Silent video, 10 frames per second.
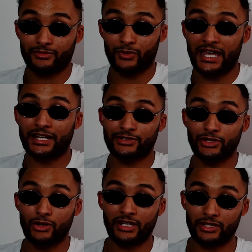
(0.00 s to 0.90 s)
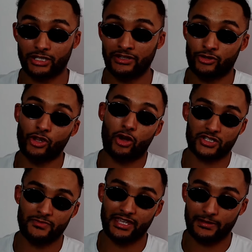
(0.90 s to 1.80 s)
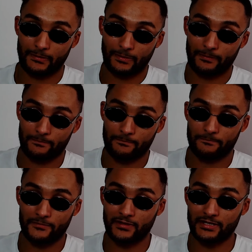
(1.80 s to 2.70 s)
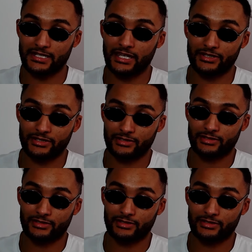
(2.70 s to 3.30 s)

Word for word: would have had dude in in the docks, mate. Do you understand?